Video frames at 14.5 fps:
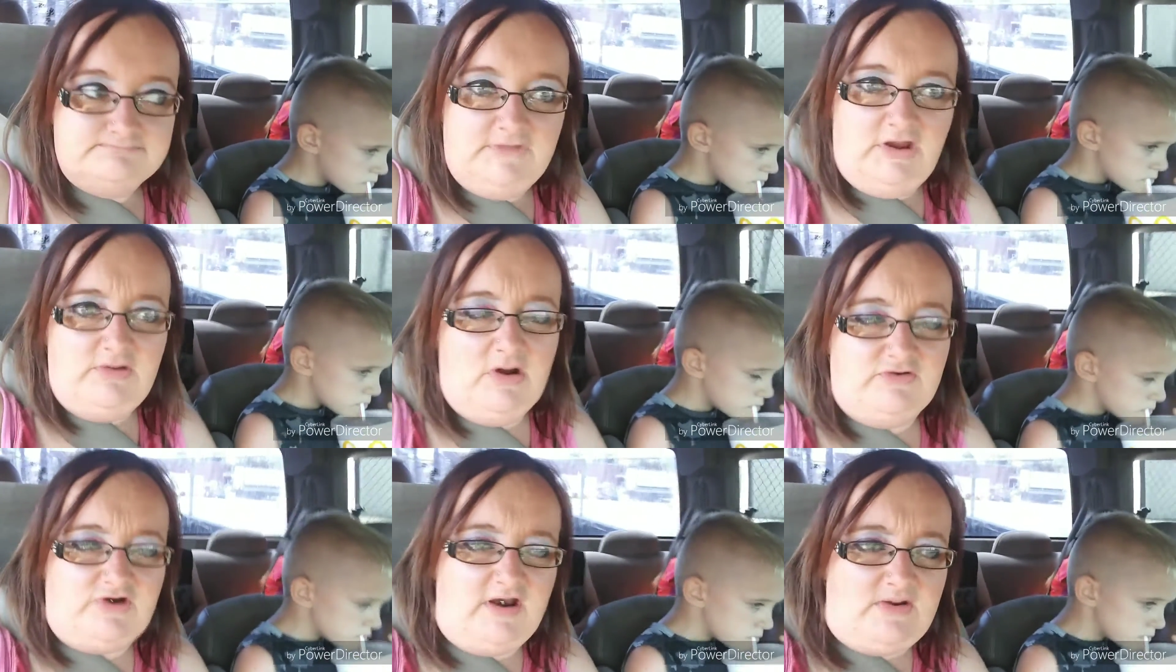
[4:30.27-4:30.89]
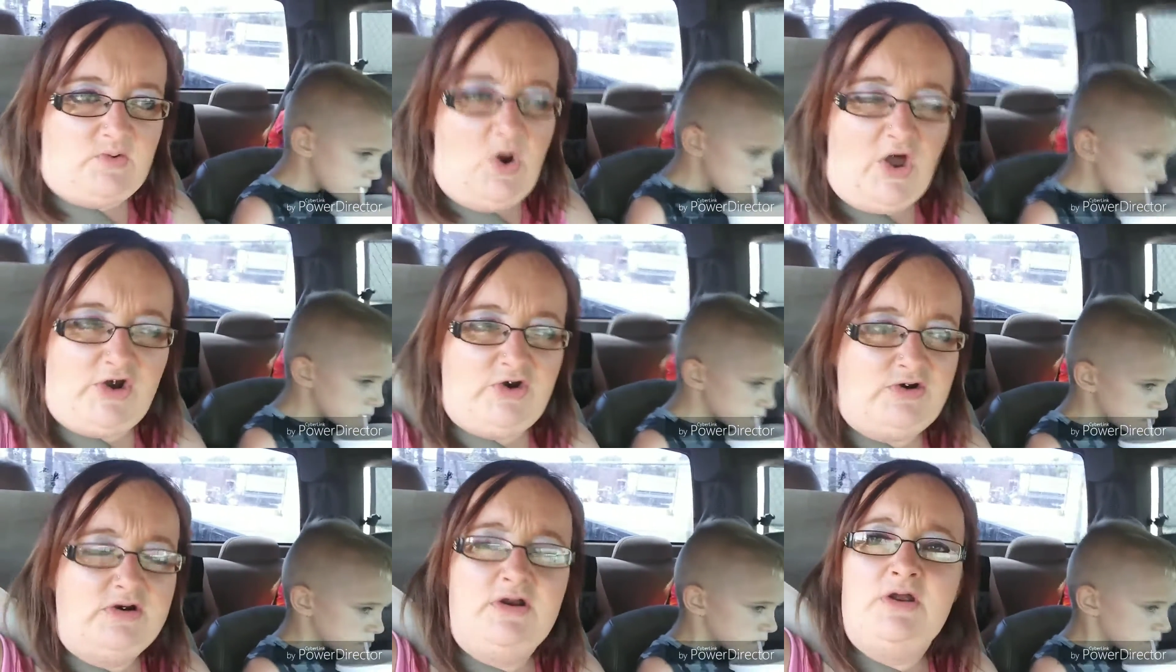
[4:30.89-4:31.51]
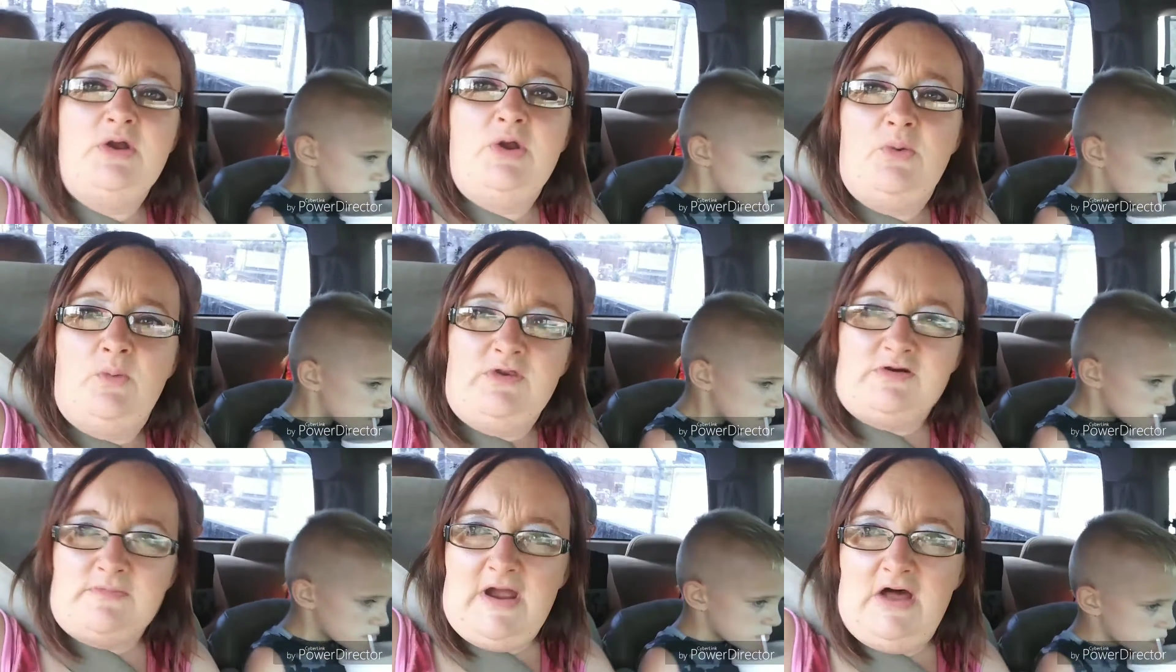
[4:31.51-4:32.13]
You don't drink water
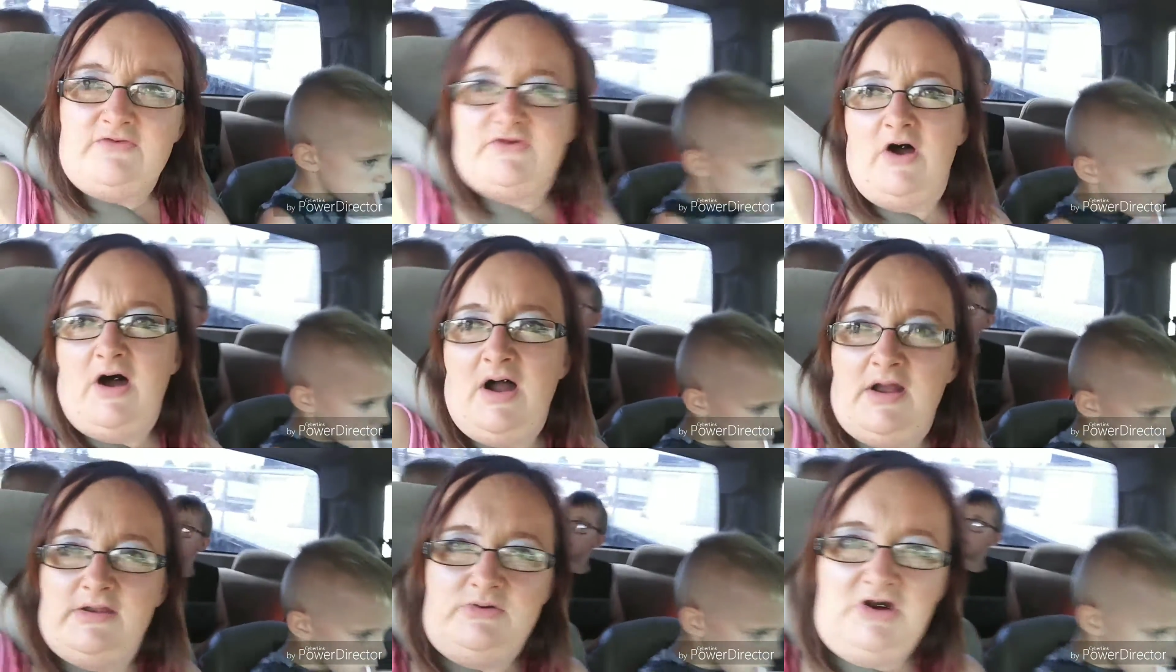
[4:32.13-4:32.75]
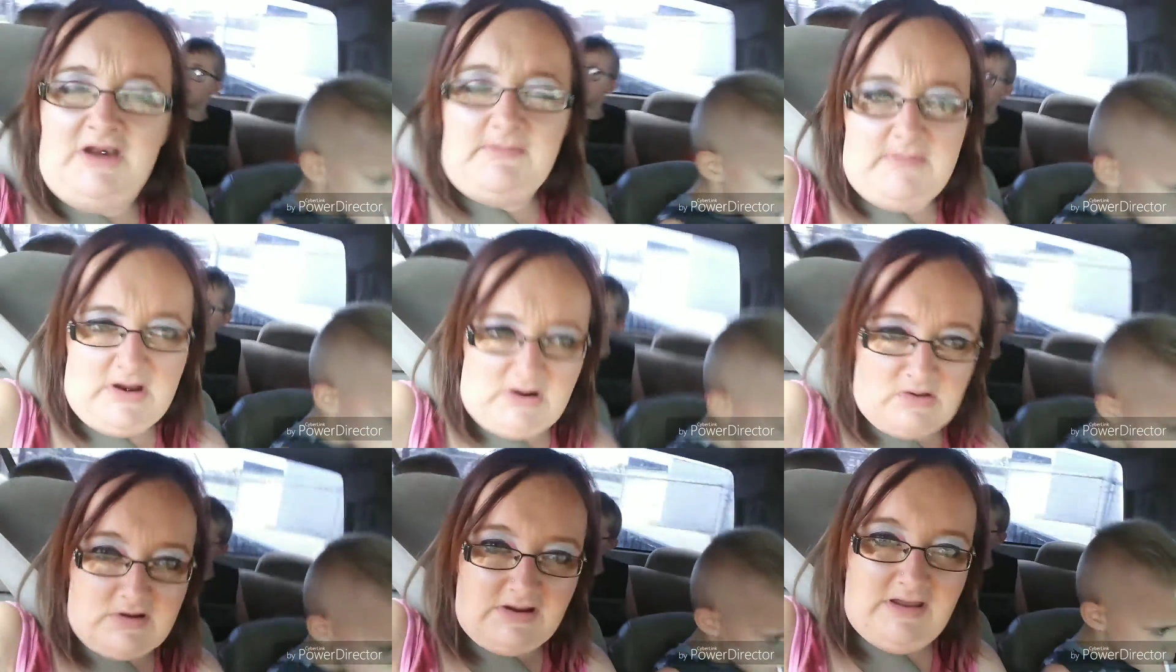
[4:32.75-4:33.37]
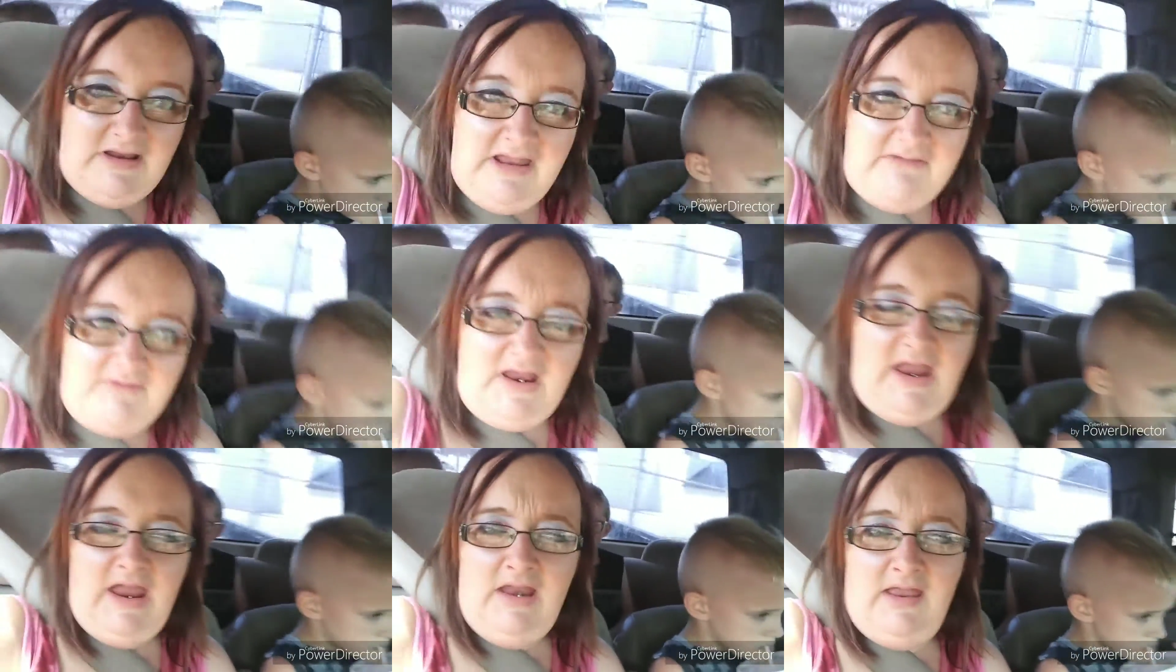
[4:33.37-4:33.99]
when your mouth's hot. You drink milk. And
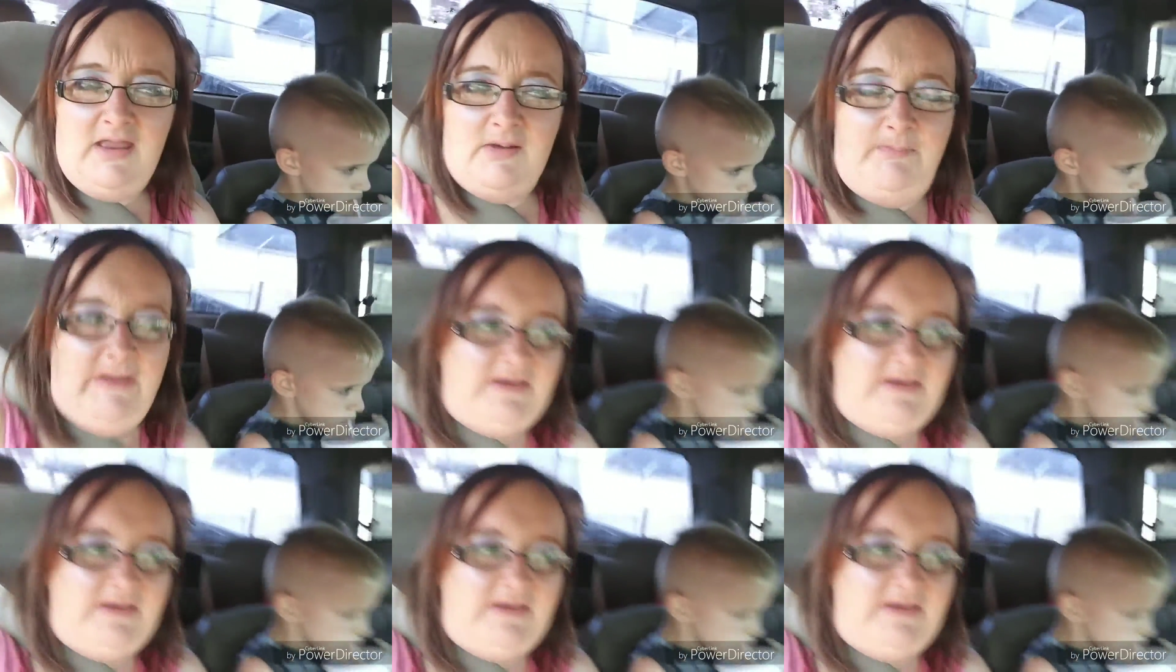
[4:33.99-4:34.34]
even eating